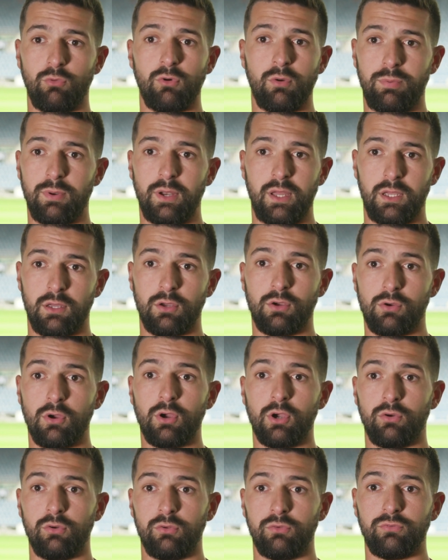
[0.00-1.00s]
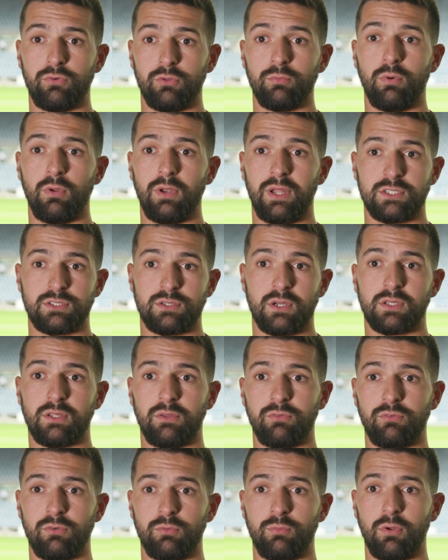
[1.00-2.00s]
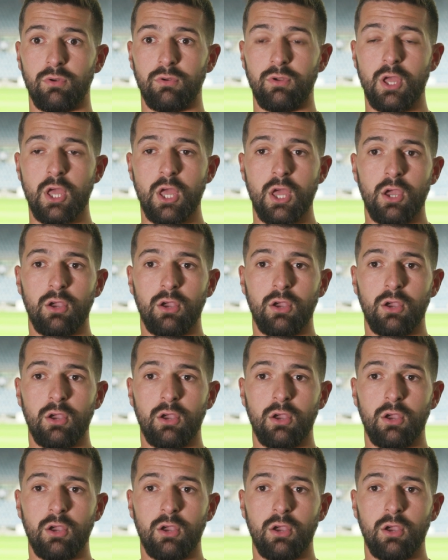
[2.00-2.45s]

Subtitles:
were playing a good football, attractive football,